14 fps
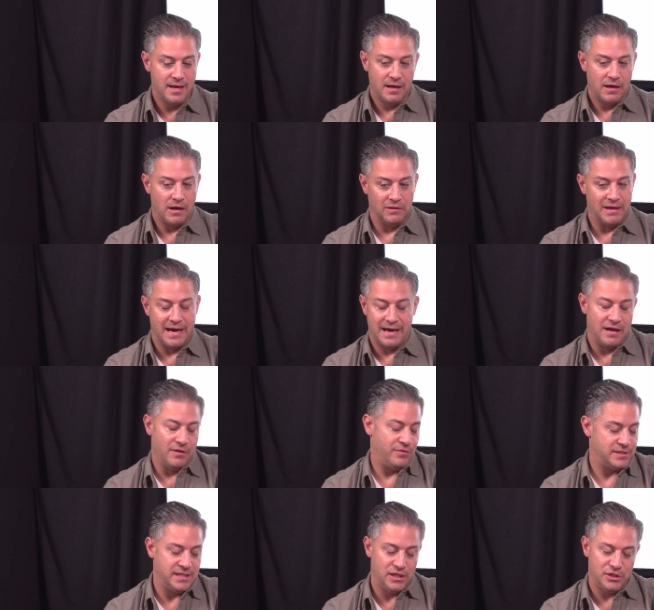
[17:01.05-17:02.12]
a lot of the
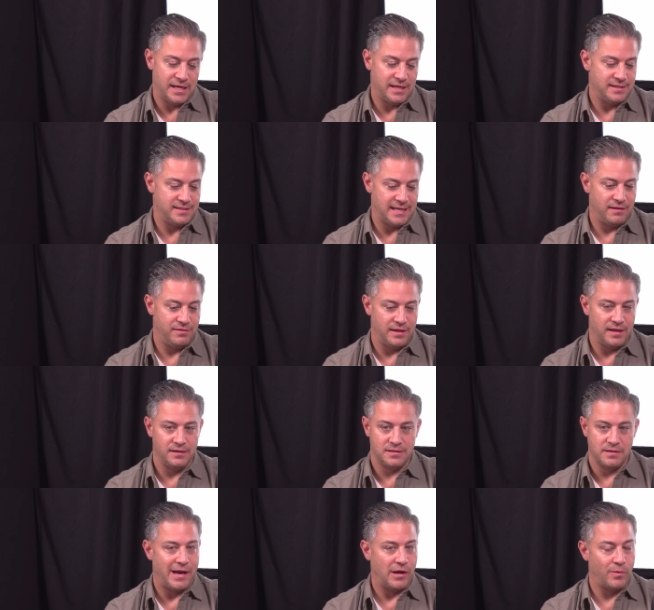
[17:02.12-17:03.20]
DJs say things
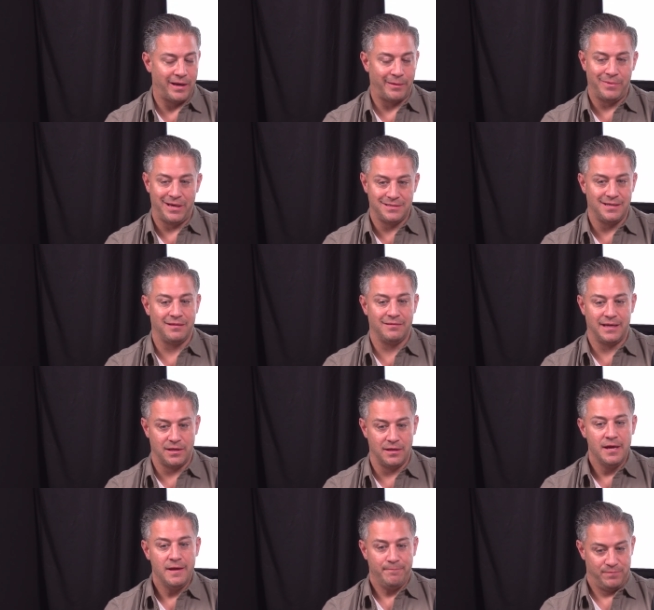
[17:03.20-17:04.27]
about quick mixing, like,
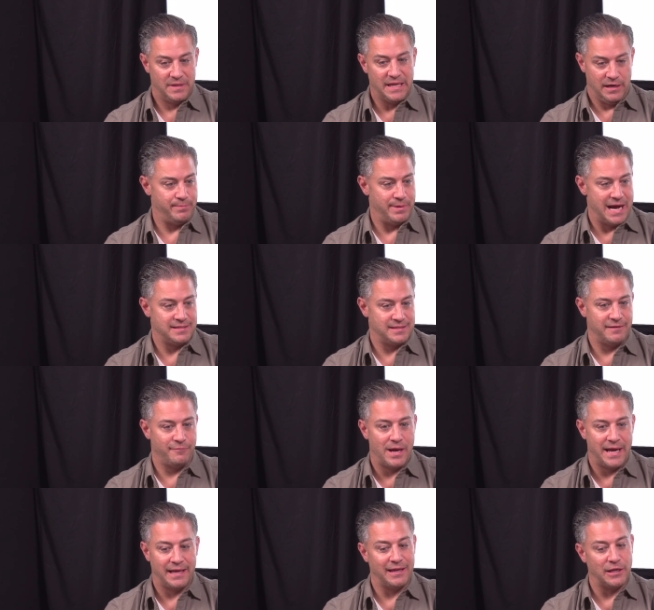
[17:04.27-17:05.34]
in a positive
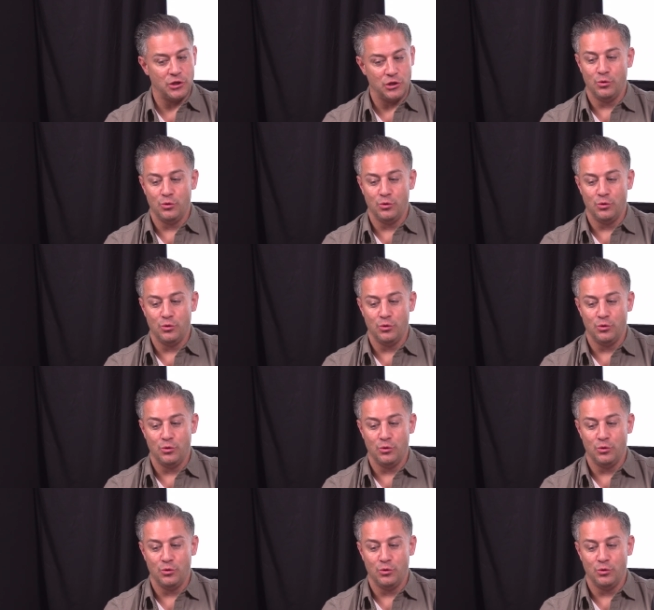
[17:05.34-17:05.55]
way. Like,